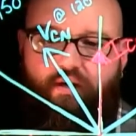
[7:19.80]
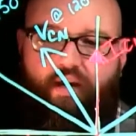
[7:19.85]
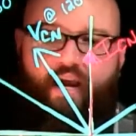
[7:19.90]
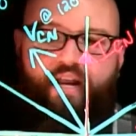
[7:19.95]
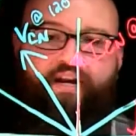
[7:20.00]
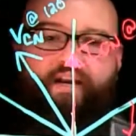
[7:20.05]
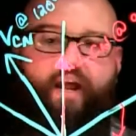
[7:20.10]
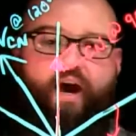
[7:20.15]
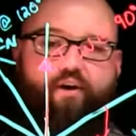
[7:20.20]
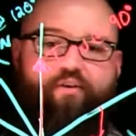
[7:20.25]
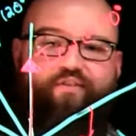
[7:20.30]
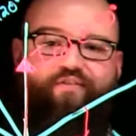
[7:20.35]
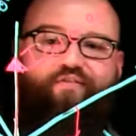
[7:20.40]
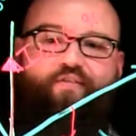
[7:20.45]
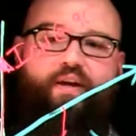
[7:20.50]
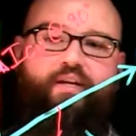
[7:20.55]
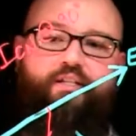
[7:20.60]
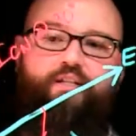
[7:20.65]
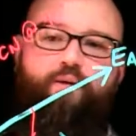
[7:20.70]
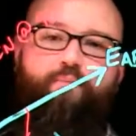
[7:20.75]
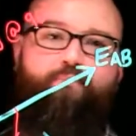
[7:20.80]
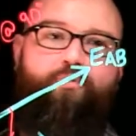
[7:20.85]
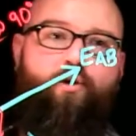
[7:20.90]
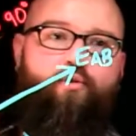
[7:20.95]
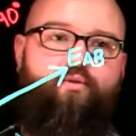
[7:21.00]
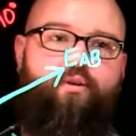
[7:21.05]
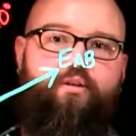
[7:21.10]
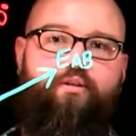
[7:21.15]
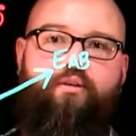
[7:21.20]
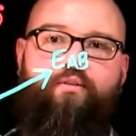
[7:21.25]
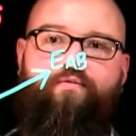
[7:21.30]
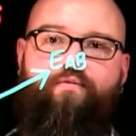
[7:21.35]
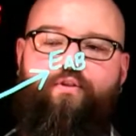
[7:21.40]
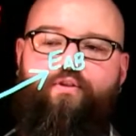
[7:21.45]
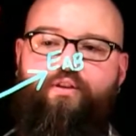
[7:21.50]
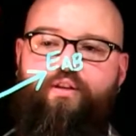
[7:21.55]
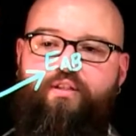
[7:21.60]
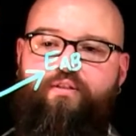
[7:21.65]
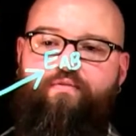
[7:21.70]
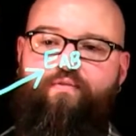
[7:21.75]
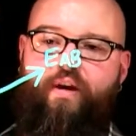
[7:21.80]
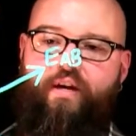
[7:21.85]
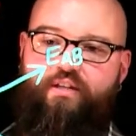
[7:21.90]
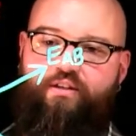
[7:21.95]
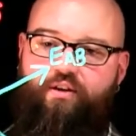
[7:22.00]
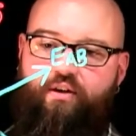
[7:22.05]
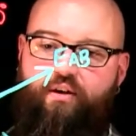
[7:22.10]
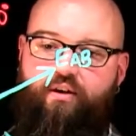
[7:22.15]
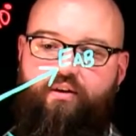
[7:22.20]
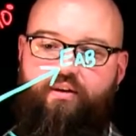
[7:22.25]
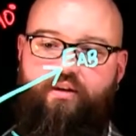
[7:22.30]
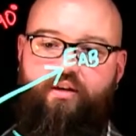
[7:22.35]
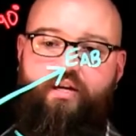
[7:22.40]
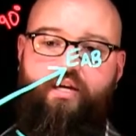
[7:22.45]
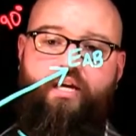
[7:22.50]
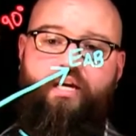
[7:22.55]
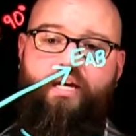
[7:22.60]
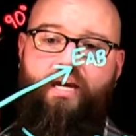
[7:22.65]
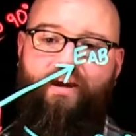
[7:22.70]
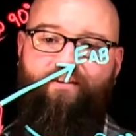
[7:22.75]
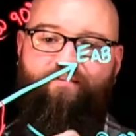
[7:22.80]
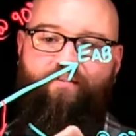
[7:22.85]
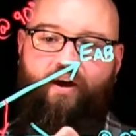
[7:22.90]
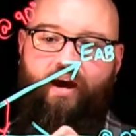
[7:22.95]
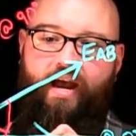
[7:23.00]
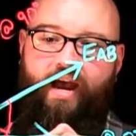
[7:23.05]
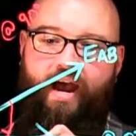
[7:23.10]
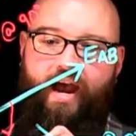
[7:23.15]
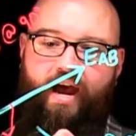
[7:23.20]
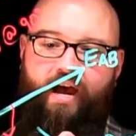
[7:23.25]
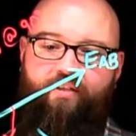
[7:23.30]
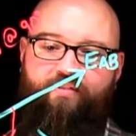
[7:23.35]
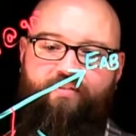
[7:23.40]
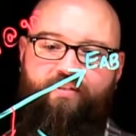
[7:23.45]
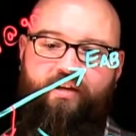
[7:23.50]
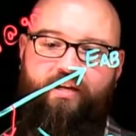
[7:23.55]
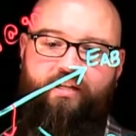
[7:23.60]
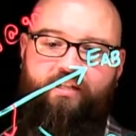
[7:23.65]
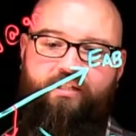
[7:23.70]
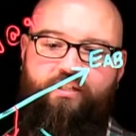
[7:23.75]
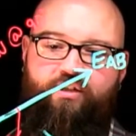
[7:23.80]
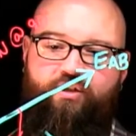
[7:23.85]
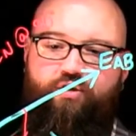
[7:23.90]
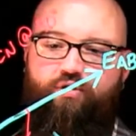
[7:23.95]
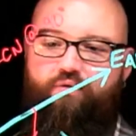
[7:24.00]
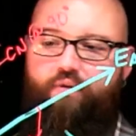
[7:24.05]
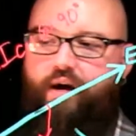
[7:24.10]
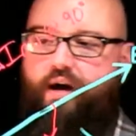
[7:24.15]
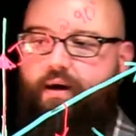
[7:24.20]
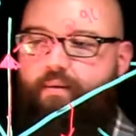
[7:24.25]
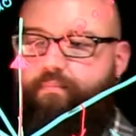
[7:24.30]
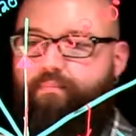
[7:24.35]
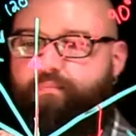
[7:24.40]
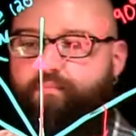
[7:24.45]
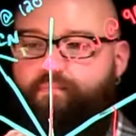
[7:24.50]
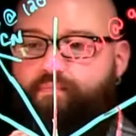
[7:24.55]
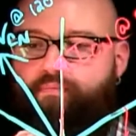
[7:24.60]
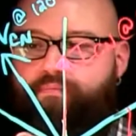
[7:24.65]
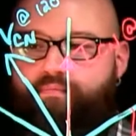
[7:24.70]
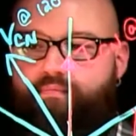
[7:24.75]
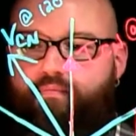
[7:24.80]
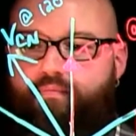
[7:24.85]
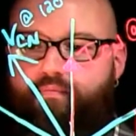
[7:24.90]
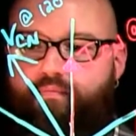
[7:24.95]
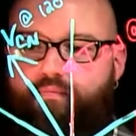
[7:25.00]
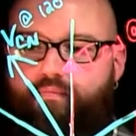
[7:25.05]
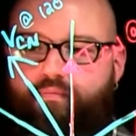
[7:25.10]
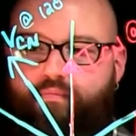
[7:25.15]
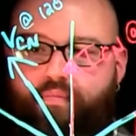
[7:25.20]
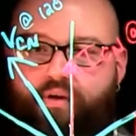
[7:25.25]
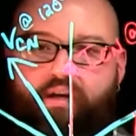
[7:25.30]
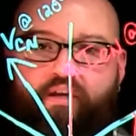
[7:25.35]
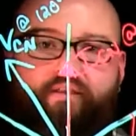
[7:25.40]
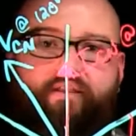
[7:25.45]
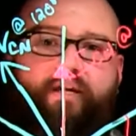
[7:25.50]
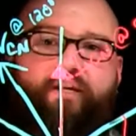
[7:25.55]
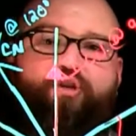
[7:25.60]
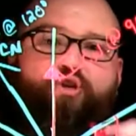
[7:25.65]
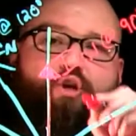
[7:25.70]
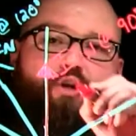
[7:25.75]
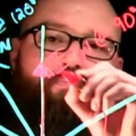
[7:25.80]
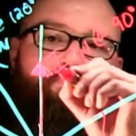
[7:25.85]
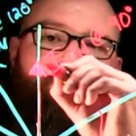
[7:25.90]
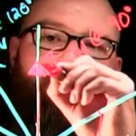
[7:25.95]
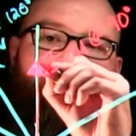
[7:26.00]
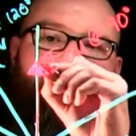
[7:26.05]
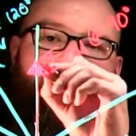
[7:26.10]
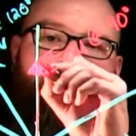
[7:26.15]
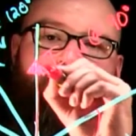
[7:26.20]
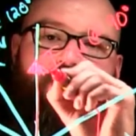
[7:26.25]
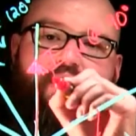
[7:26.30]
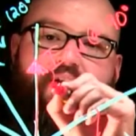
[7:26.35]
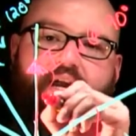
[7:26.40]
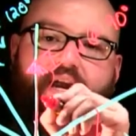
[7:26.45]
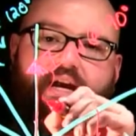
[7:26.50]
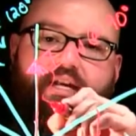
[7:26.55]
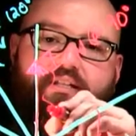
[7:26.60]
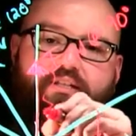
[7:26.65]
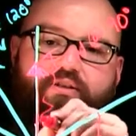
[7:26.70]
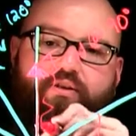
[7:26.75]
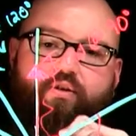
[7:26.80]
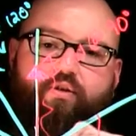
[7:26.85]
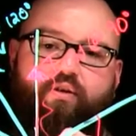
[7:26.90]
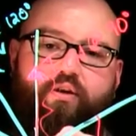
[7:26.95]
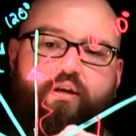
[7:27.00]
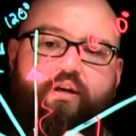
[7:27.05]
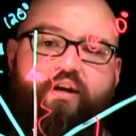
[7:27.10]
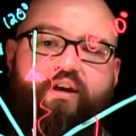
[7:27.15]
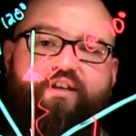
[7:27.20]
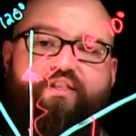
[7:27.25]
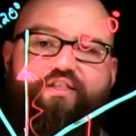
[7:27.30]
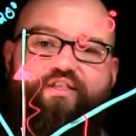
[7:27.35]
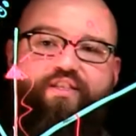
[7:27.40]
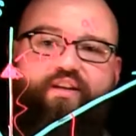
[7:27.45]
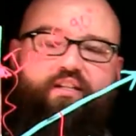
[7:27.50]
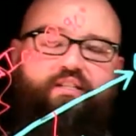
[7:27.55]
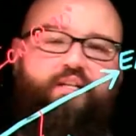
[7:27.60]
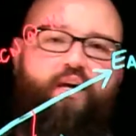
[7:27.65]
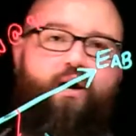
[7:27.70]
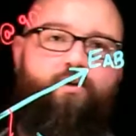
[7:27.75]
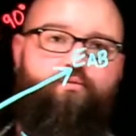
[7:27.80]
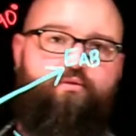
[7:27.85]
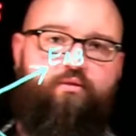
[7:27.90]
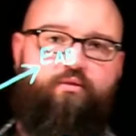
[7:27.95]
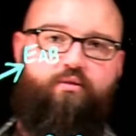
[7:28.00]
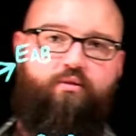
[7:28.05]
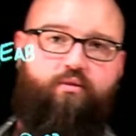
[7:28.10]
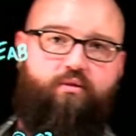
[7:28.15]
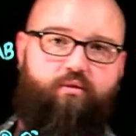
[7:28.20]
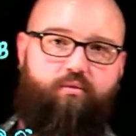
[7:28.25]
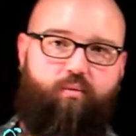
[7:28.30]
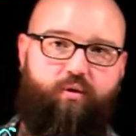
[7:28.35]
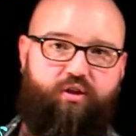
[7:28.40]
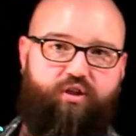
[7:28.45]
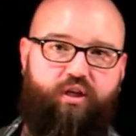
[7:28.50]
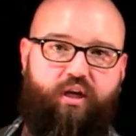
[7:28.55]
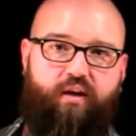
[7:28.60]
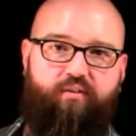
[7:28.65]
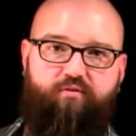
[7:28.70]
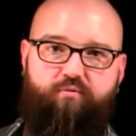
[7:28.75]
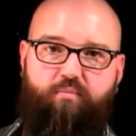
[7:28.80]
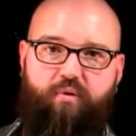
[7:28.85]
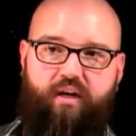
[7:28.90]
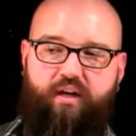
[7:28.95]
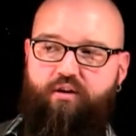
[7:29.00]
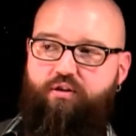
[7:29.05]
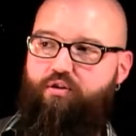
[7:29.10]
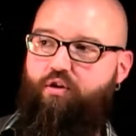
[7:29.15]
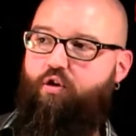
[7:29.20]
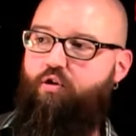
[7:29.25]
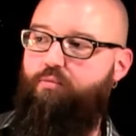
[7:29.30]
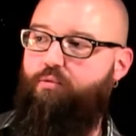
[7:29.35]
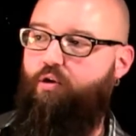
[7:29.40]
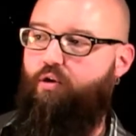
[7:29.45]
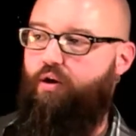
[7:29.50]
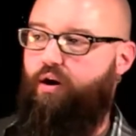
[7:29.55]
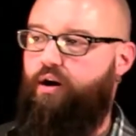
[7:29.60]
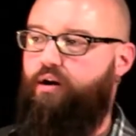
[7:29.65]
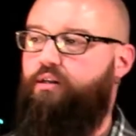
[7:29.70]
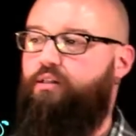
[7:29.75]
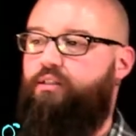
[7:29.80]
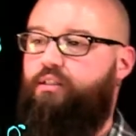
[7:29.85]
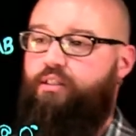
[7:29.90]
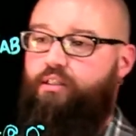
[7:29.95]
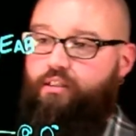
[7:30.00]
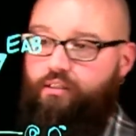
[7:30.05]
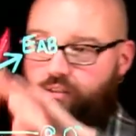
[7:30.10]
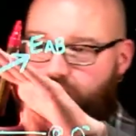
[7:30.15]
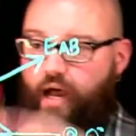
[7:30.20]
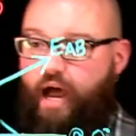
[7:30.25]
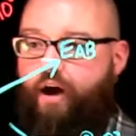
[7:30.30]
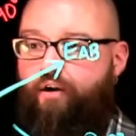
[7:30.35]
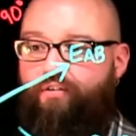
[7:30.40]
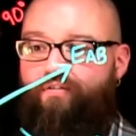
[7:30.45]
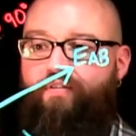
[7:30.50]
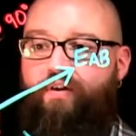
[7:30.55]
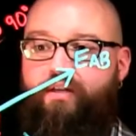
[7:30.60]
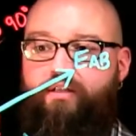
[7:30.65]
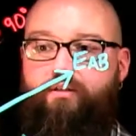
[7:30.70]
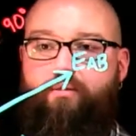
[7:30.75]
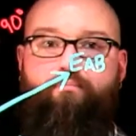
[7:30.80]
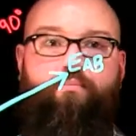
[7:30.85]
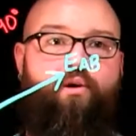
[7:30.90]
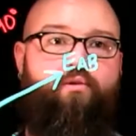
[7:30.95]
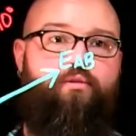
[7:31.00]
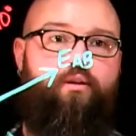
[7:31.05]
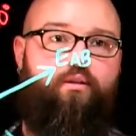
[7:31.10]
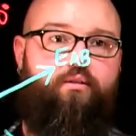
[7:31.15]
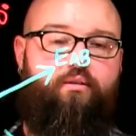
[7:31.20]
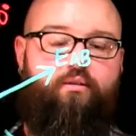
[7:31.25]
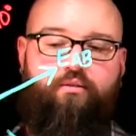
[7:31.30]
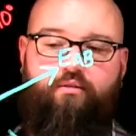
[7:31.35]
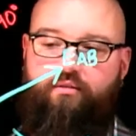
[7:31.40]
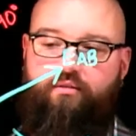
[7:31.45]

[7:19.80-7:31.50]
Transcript: and an out-of-phase component for this phasor. If I add these two up, they should perfectly cancel this out, which gives me no more out-of-phase component.